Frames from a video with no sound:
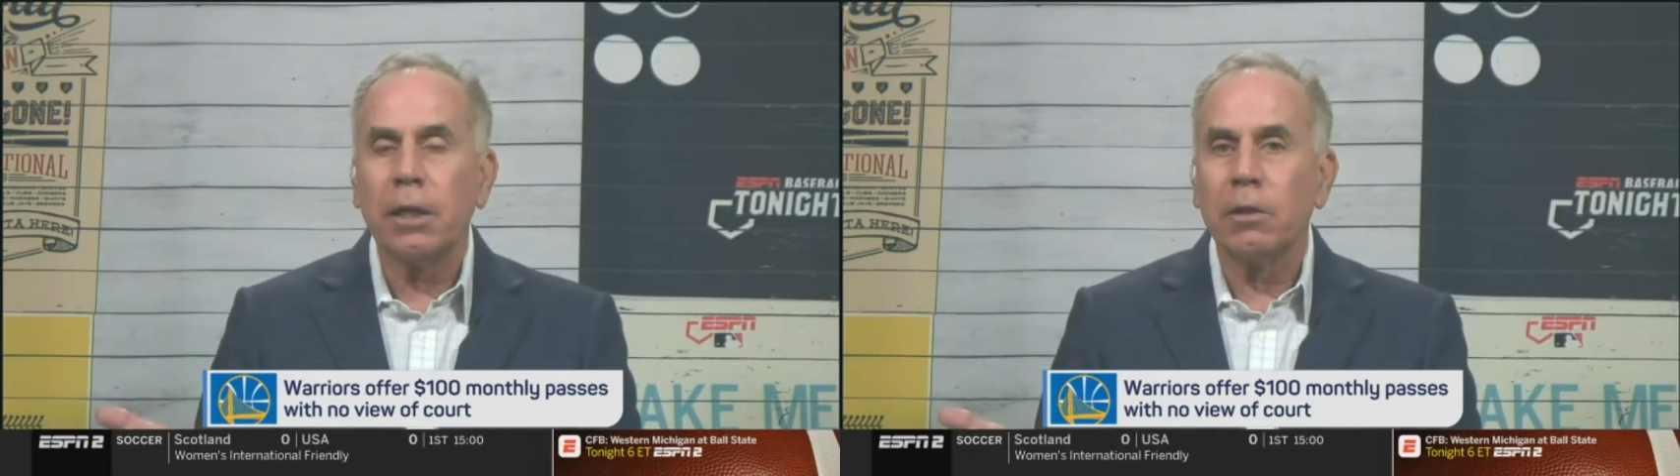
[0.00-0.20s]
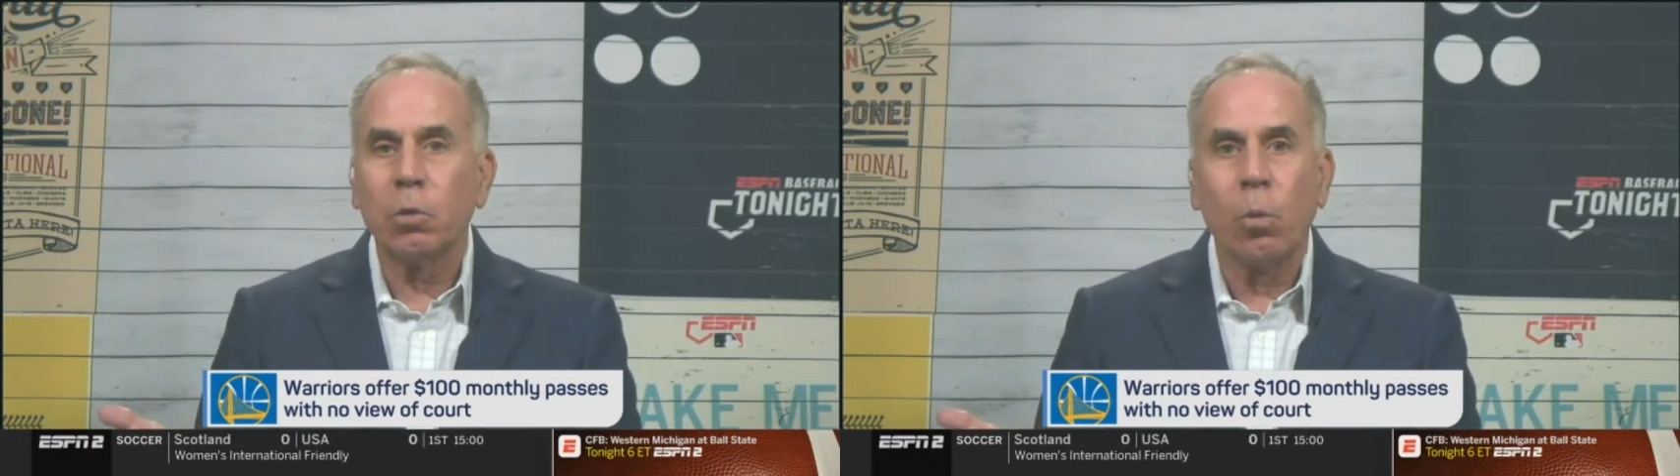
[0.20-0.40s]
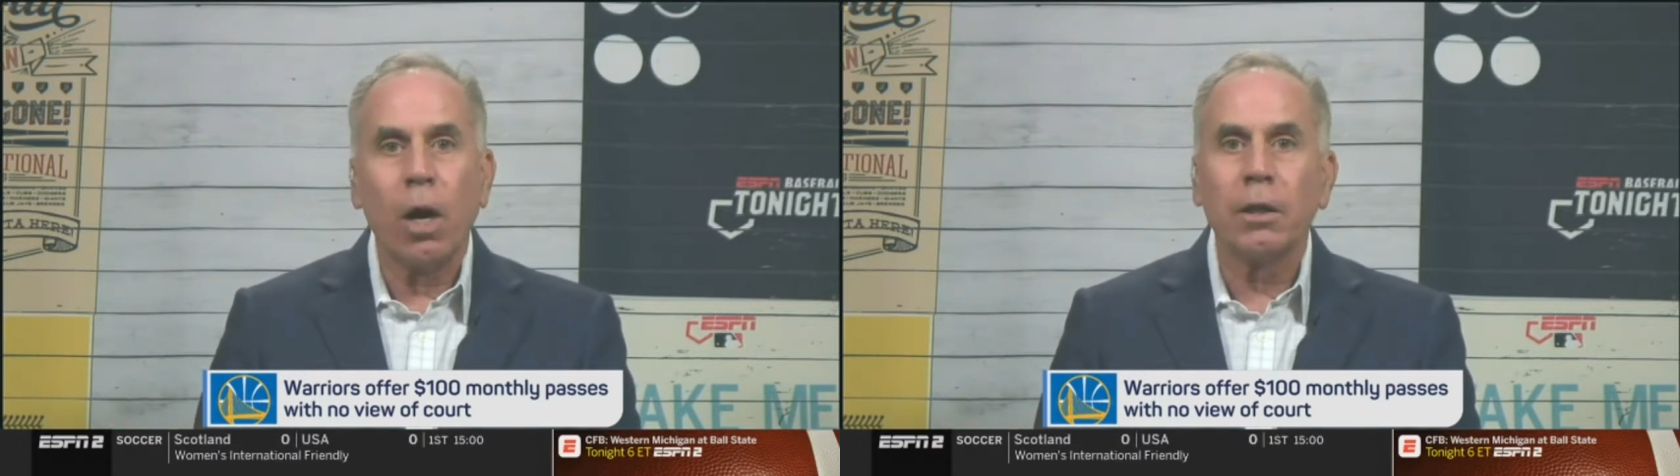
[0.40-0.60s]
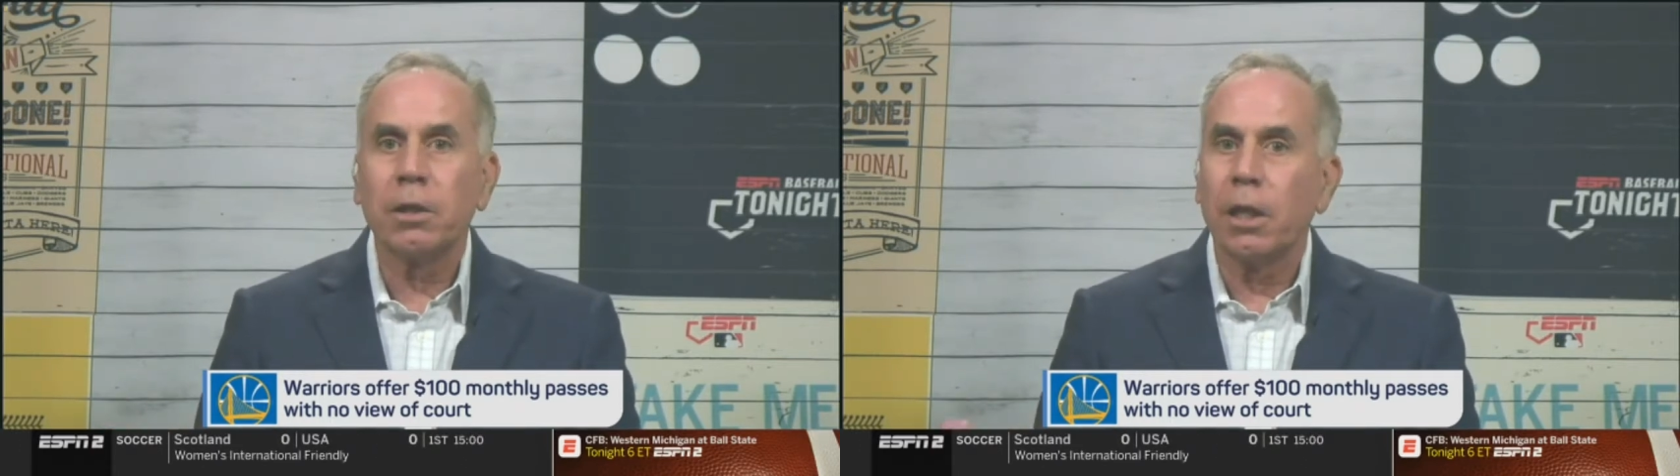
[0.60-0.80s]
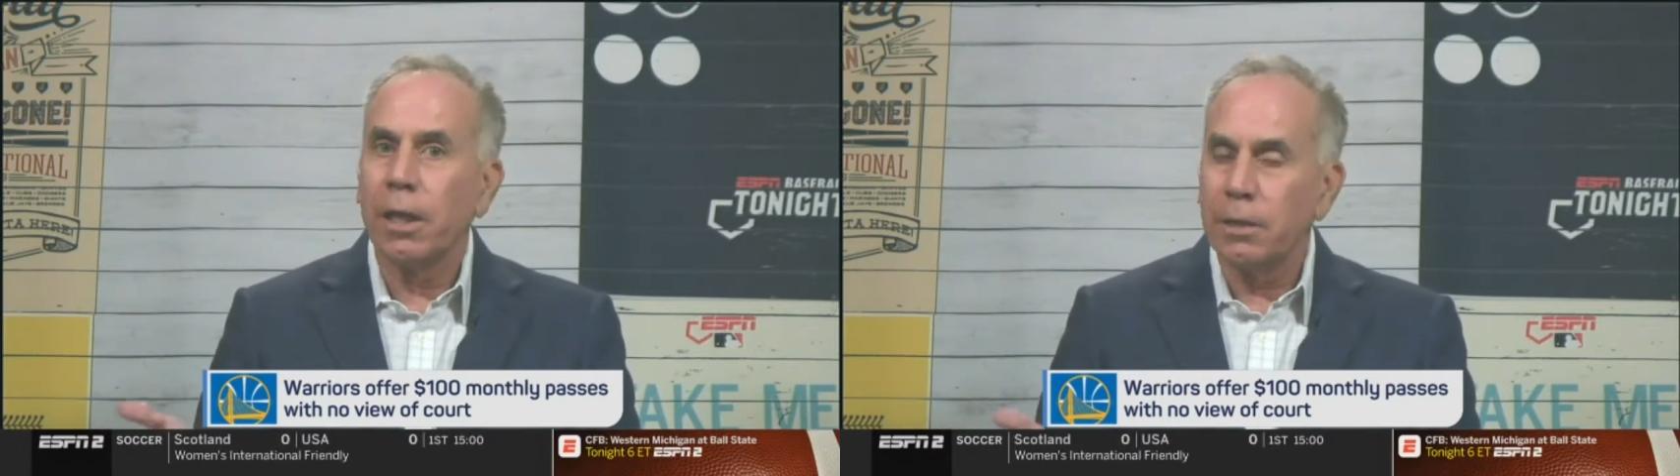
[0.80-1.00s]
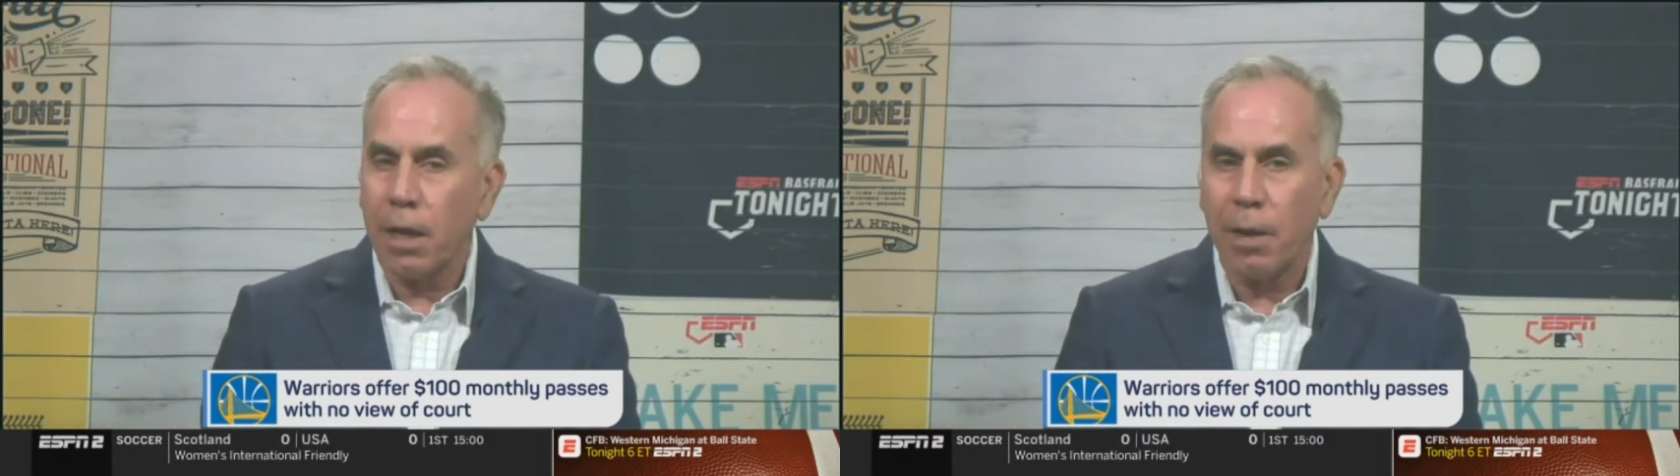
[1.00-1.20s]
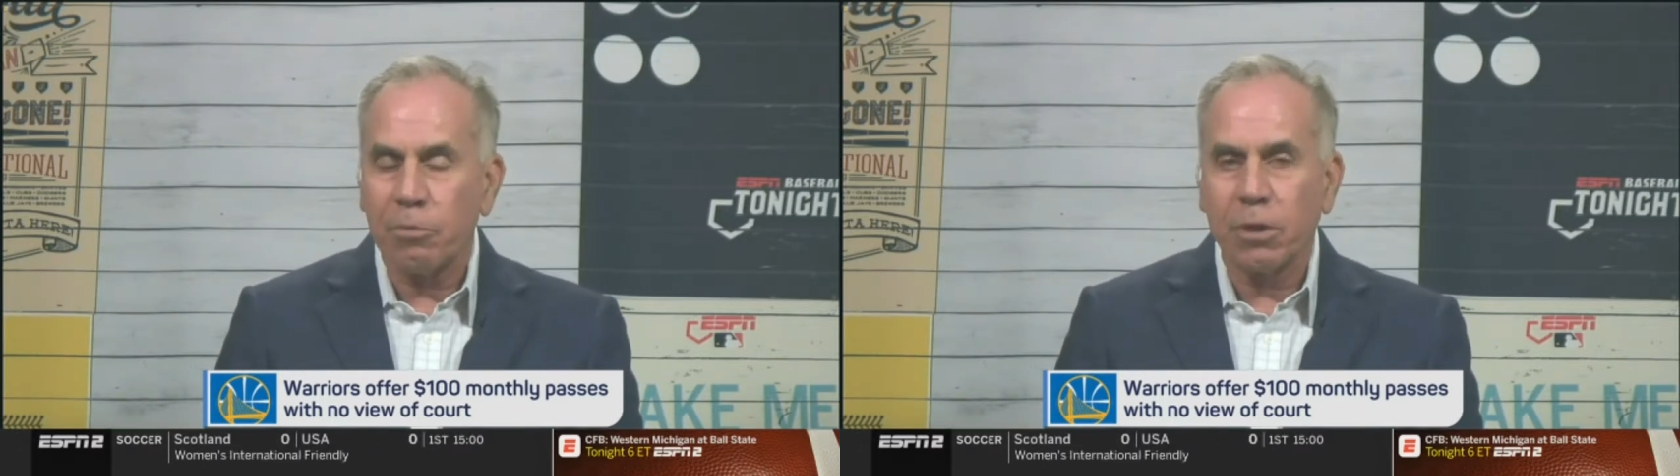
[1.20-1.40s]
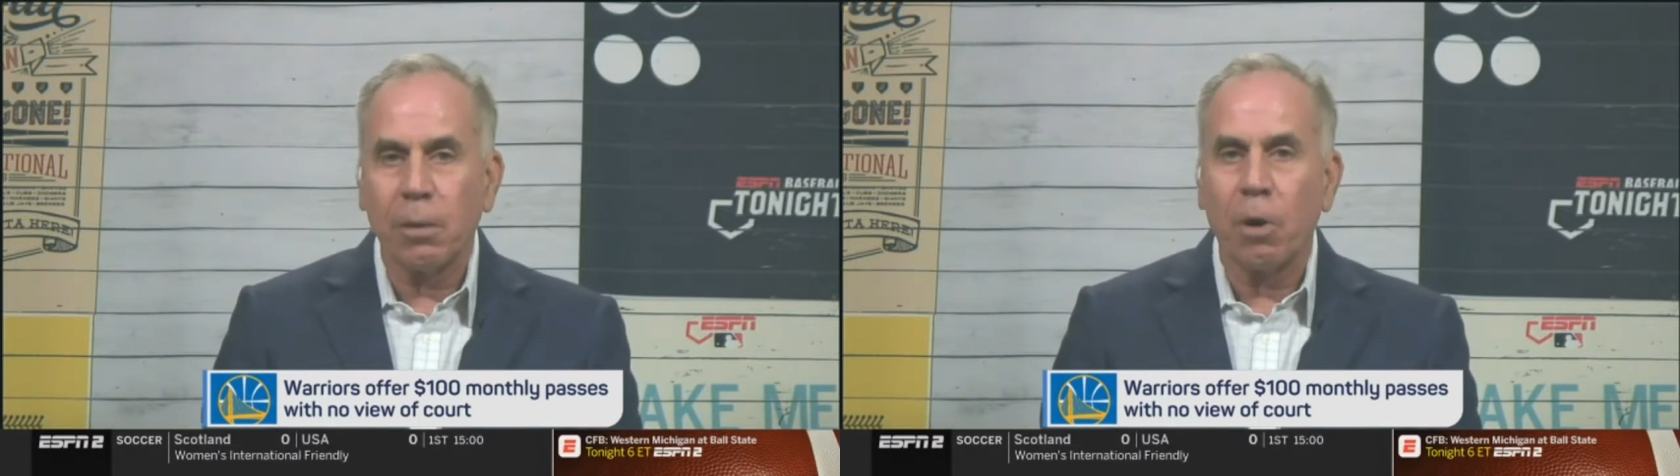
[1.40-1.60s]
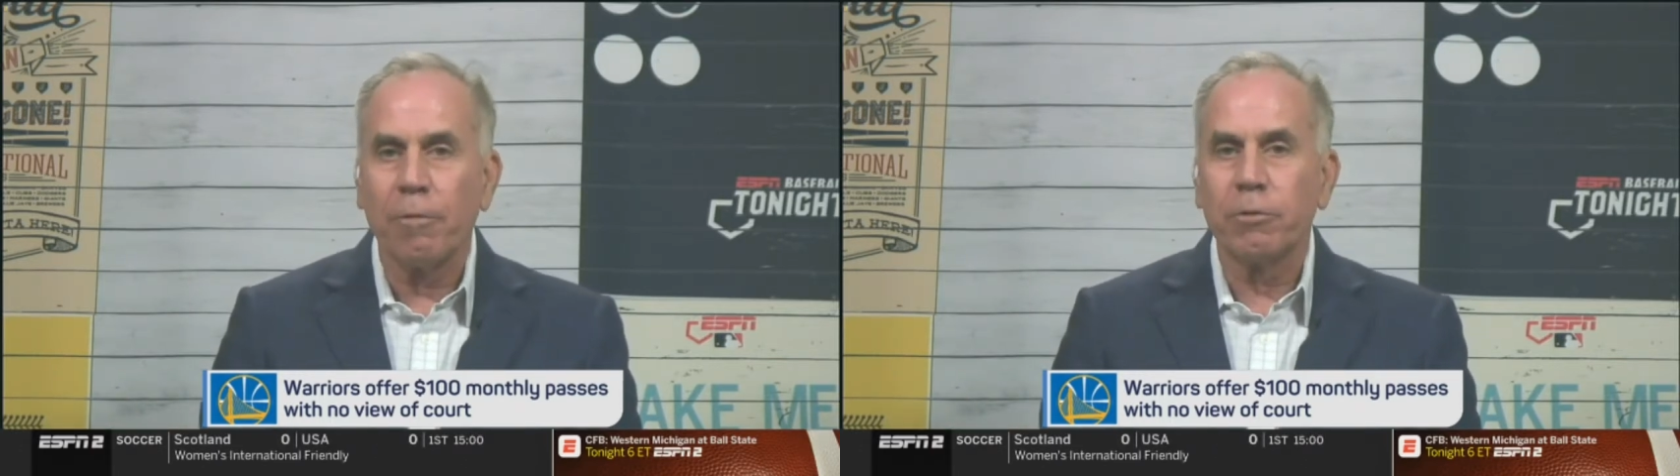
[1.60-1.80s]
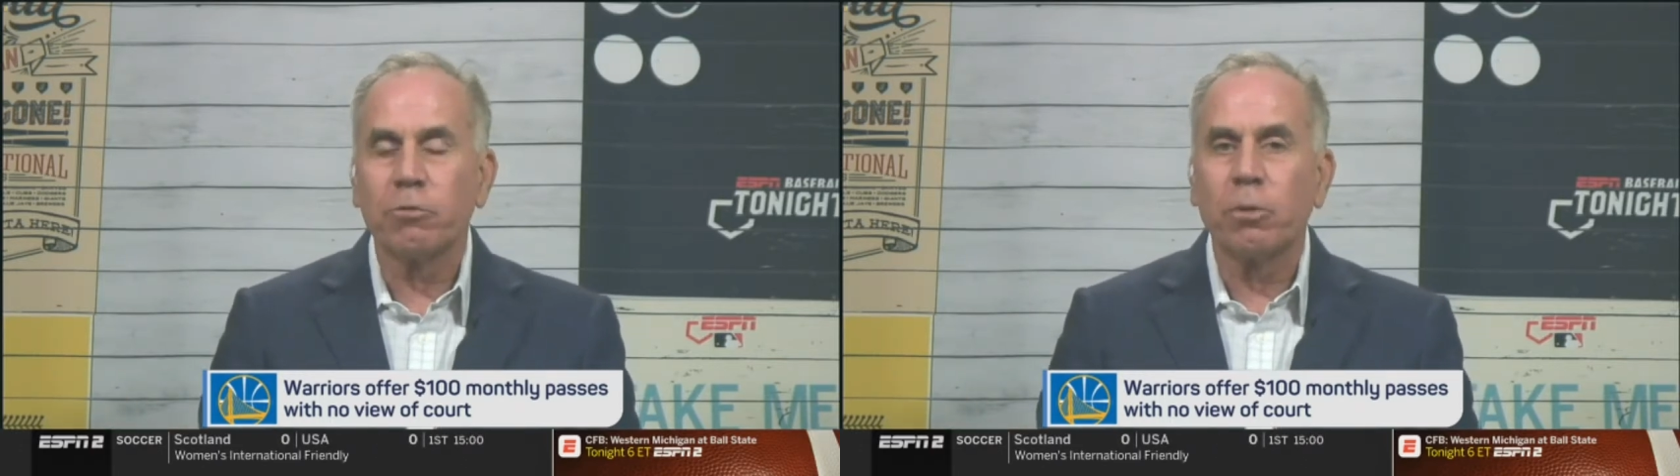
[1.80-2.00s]
not get to watch Klay
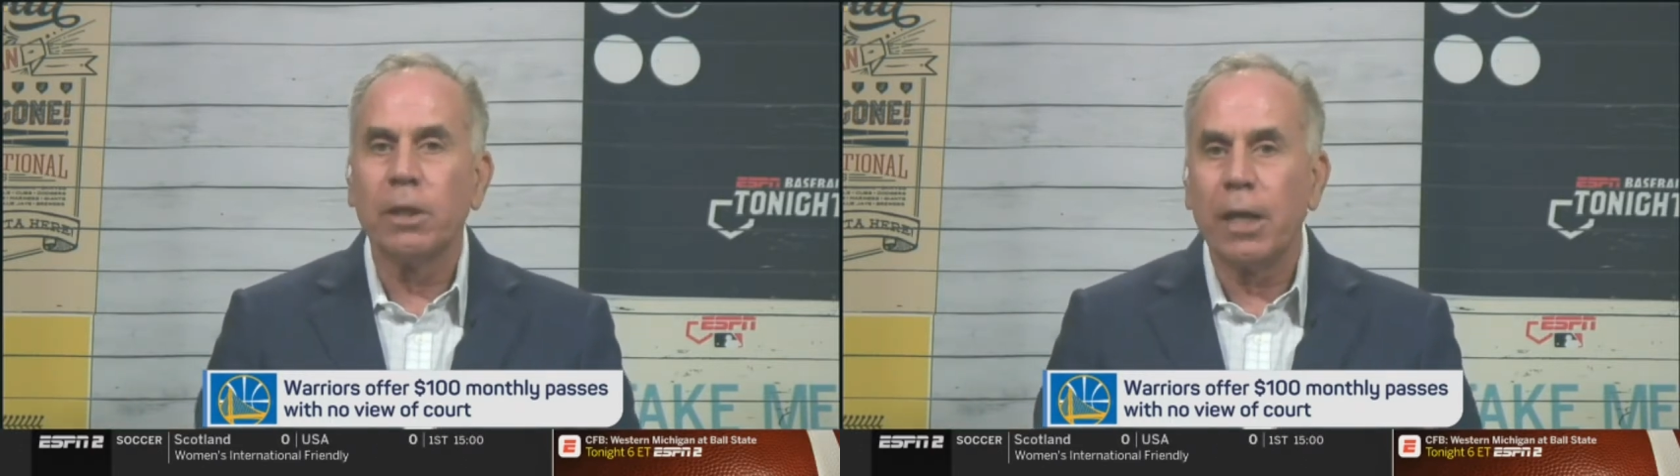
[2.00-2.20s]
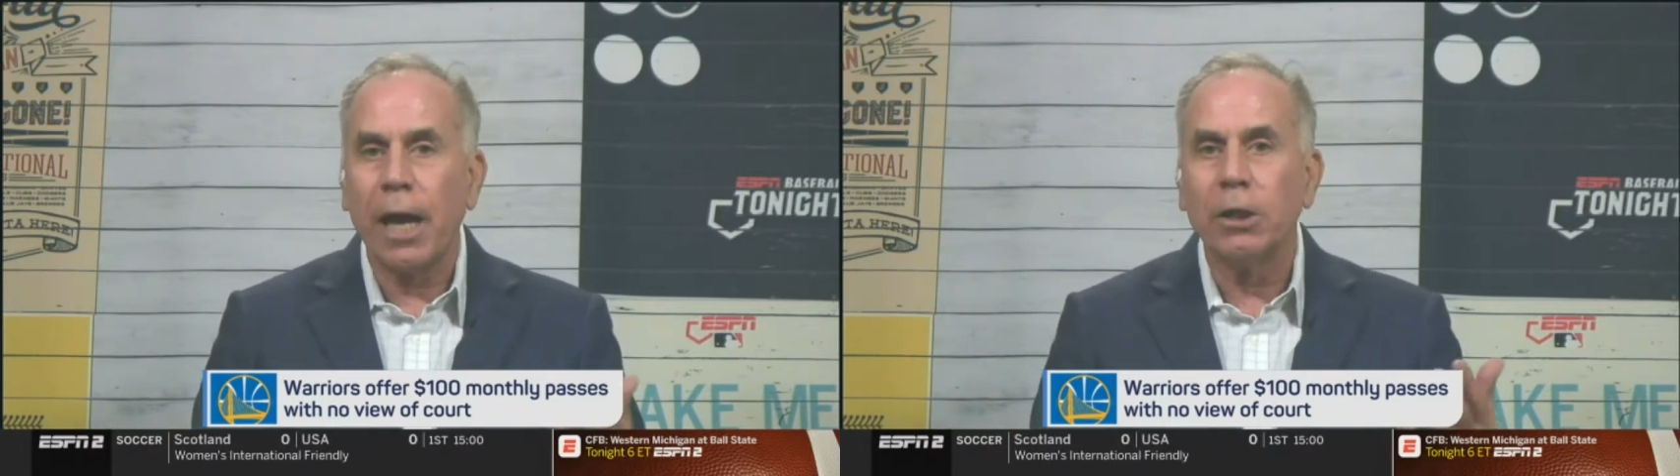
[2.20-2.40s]
Thompson come off a